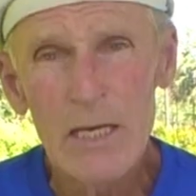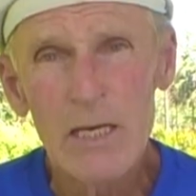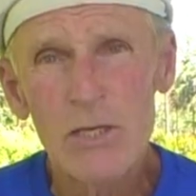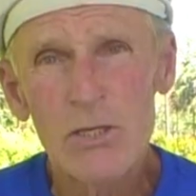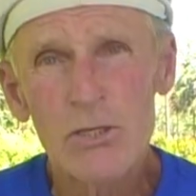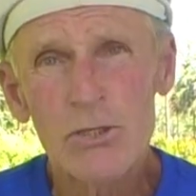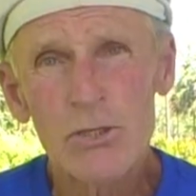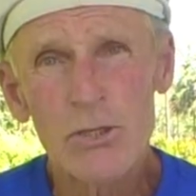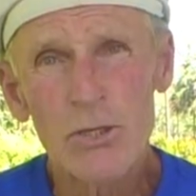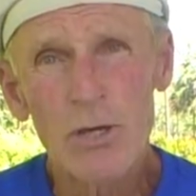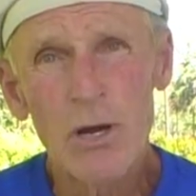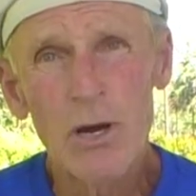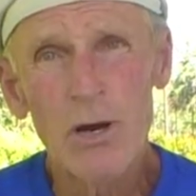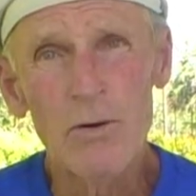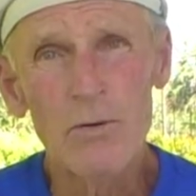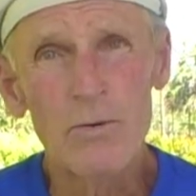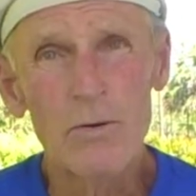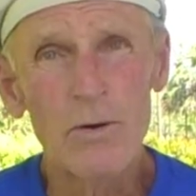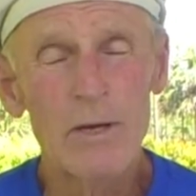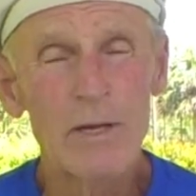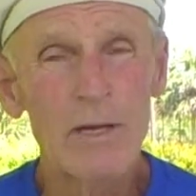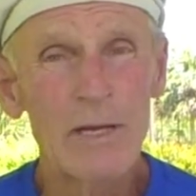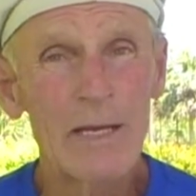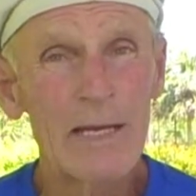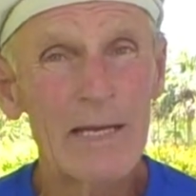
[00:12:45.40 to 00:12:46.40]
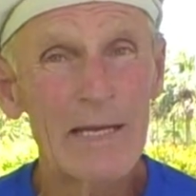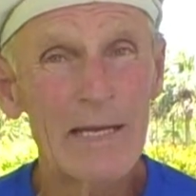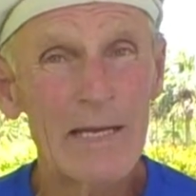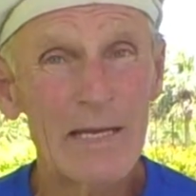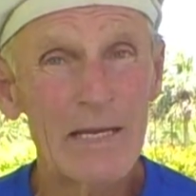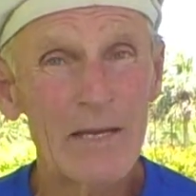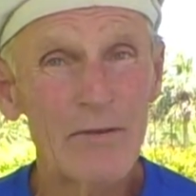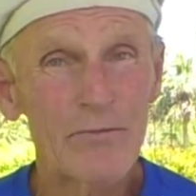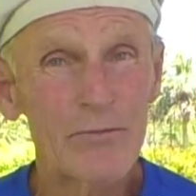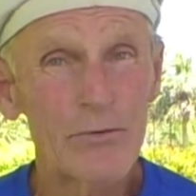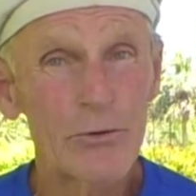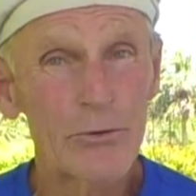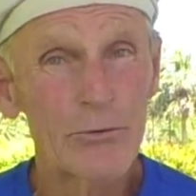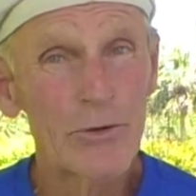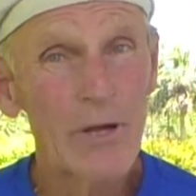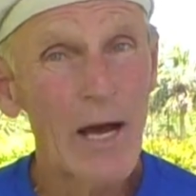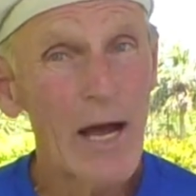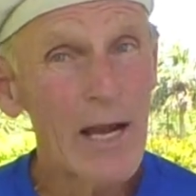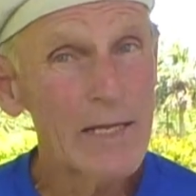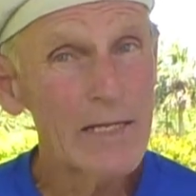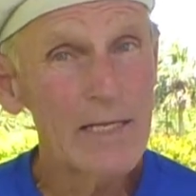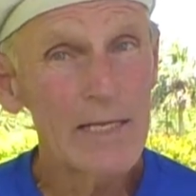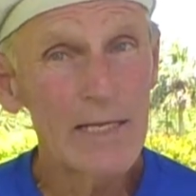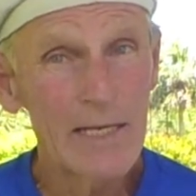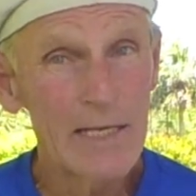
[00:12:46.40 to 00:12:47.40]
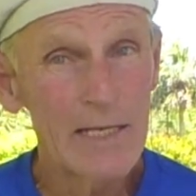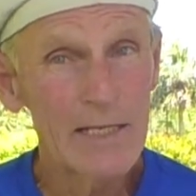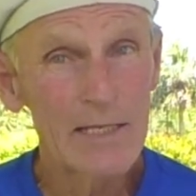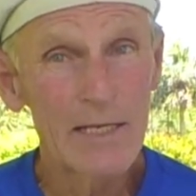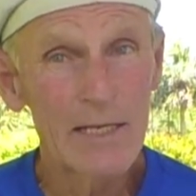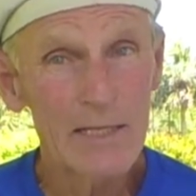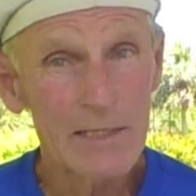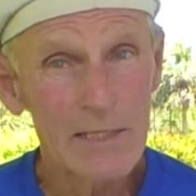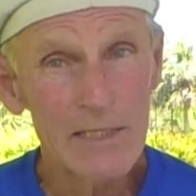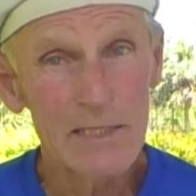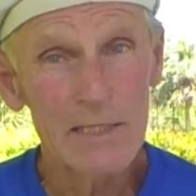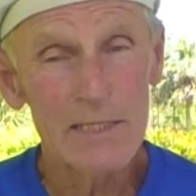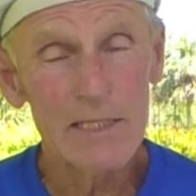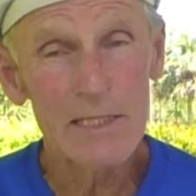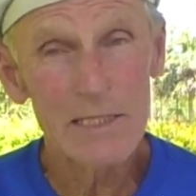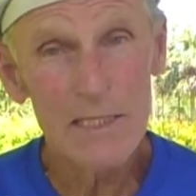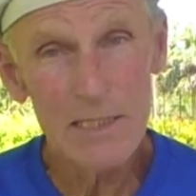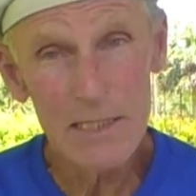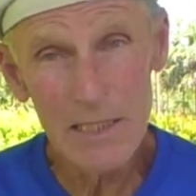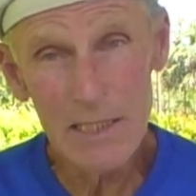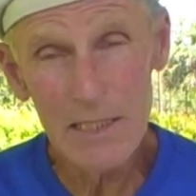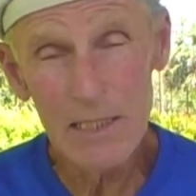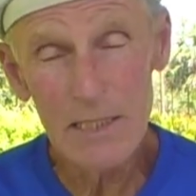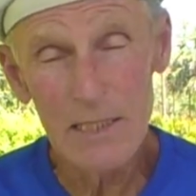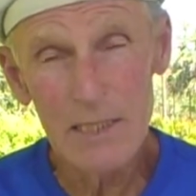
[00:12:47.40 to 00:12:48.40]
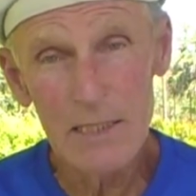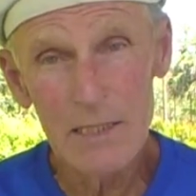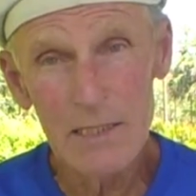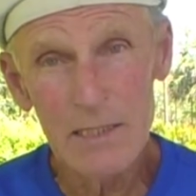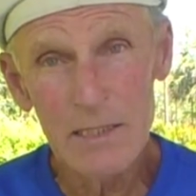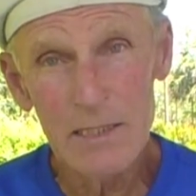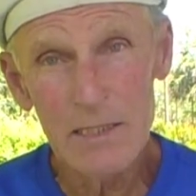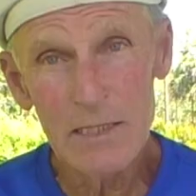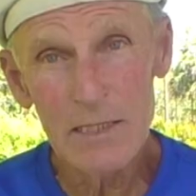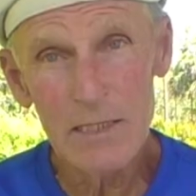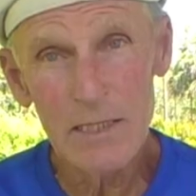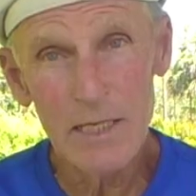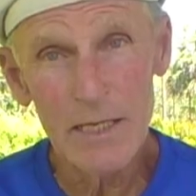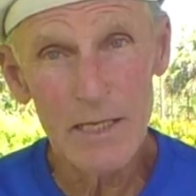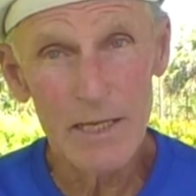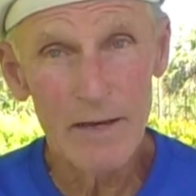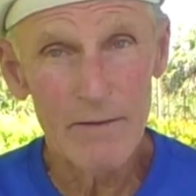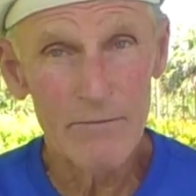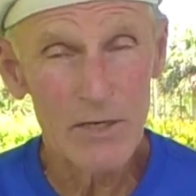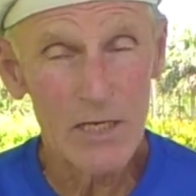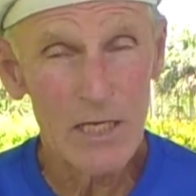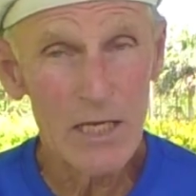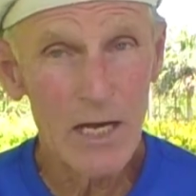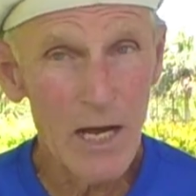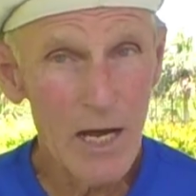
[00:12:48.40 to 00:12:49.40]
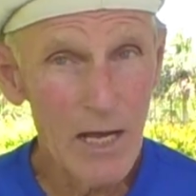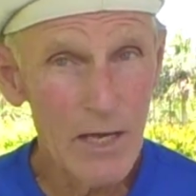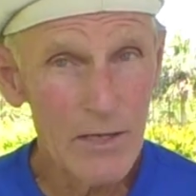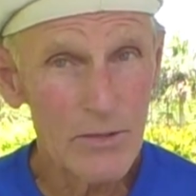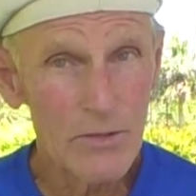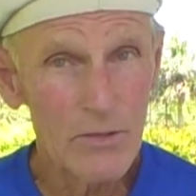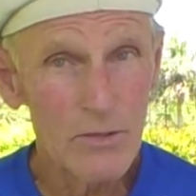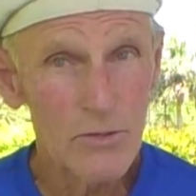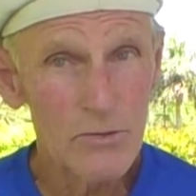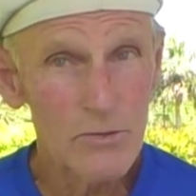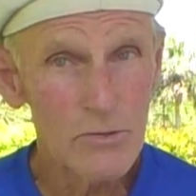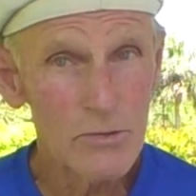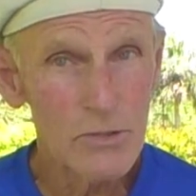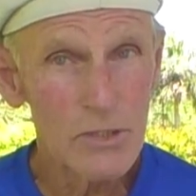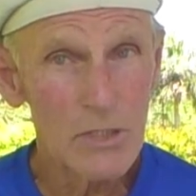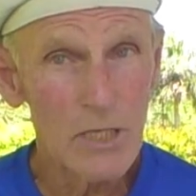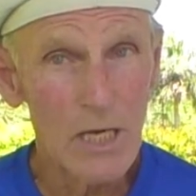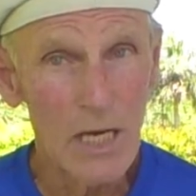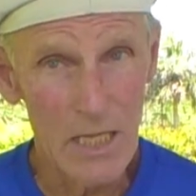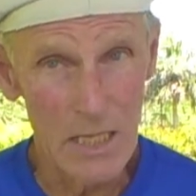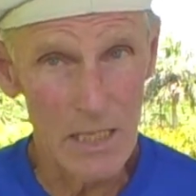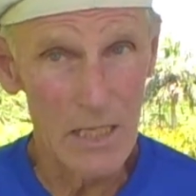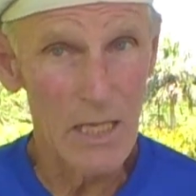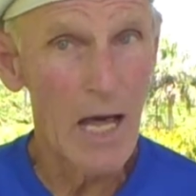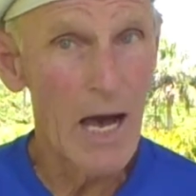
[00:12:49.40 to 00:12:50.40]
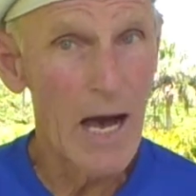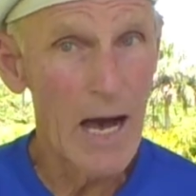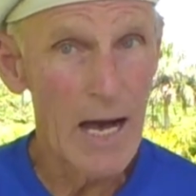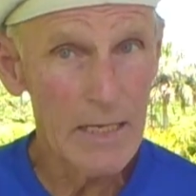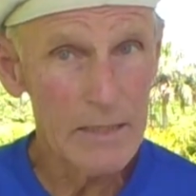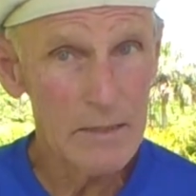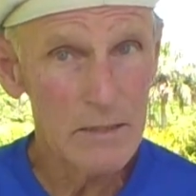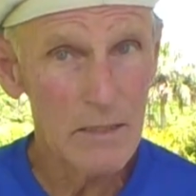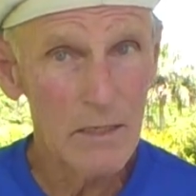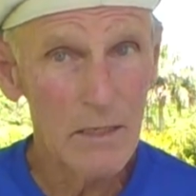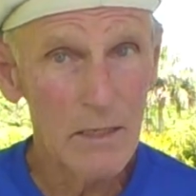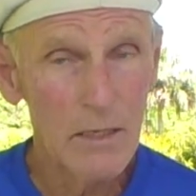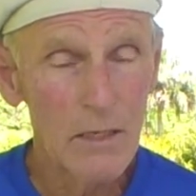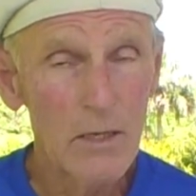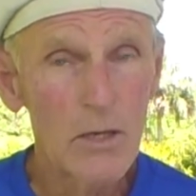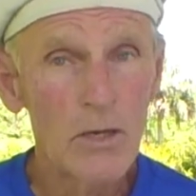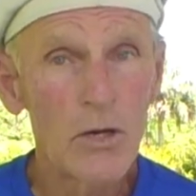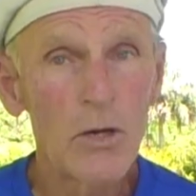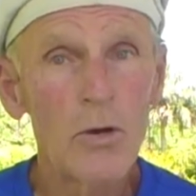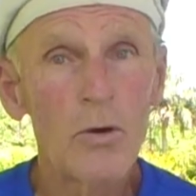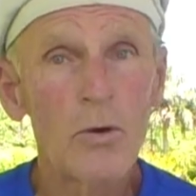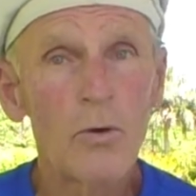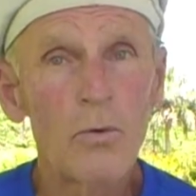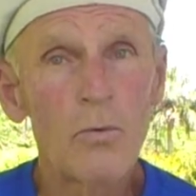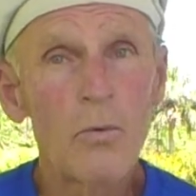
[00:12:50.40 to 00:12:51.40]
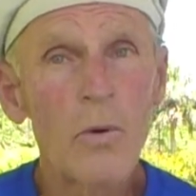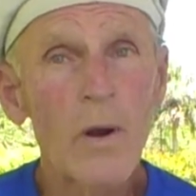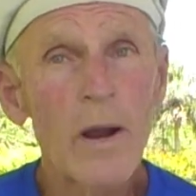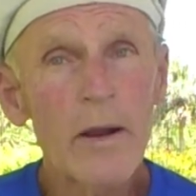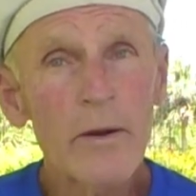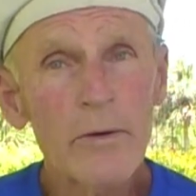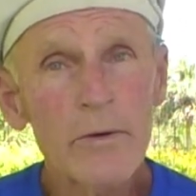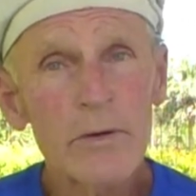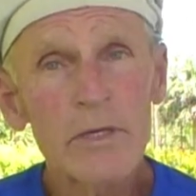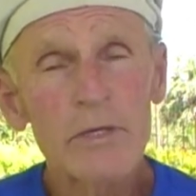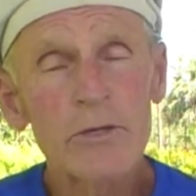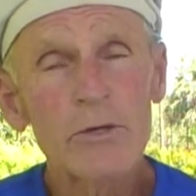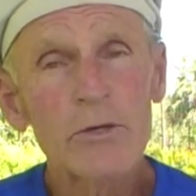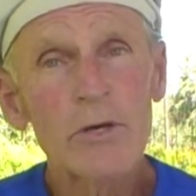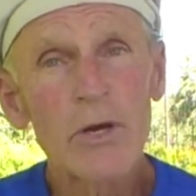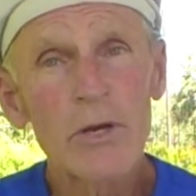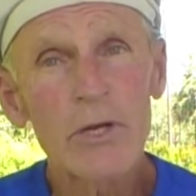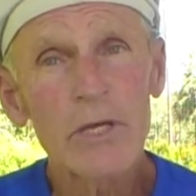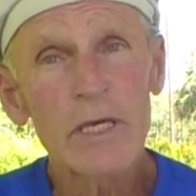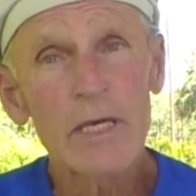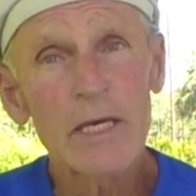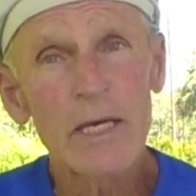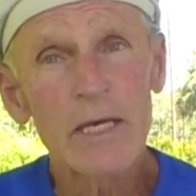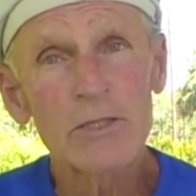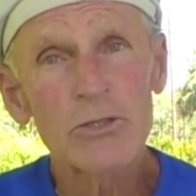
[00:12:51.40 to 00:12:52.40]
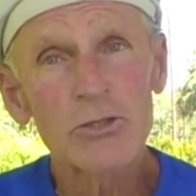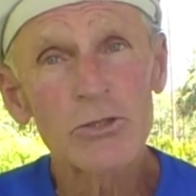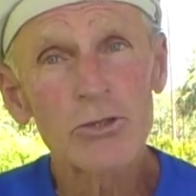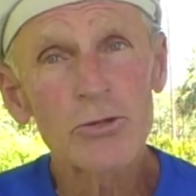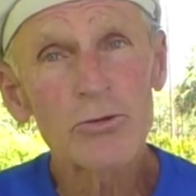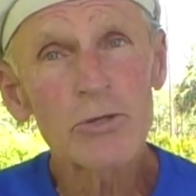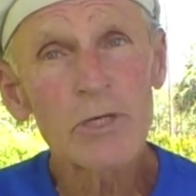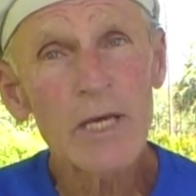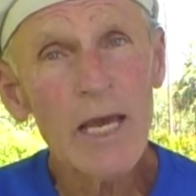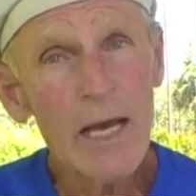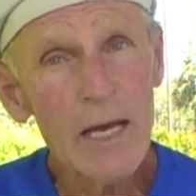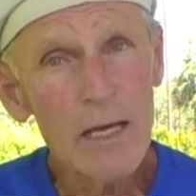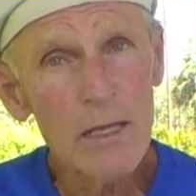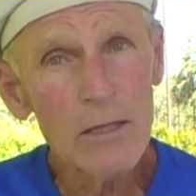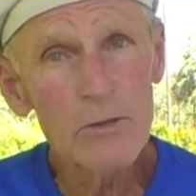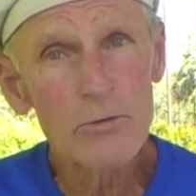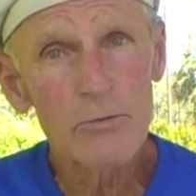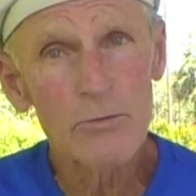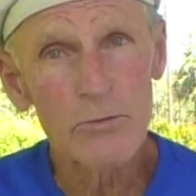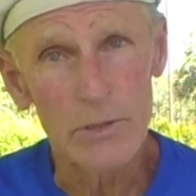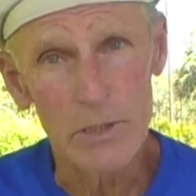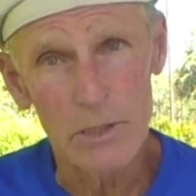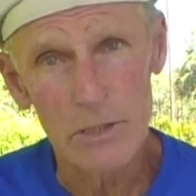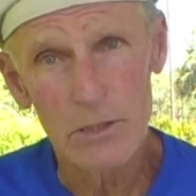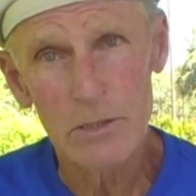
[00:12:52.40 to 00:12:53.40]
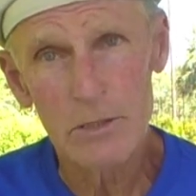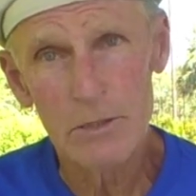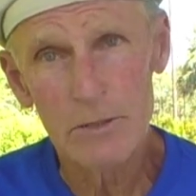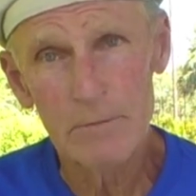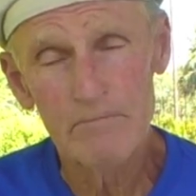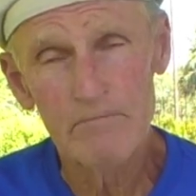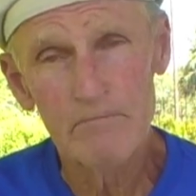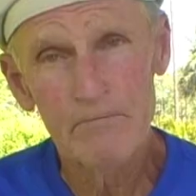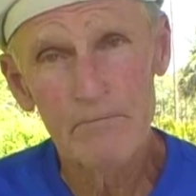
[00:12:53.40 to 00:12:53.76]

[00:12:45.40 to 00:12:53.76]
So, if you're not eating nuts and seeds and avocados a lot, where are you going to get your calories?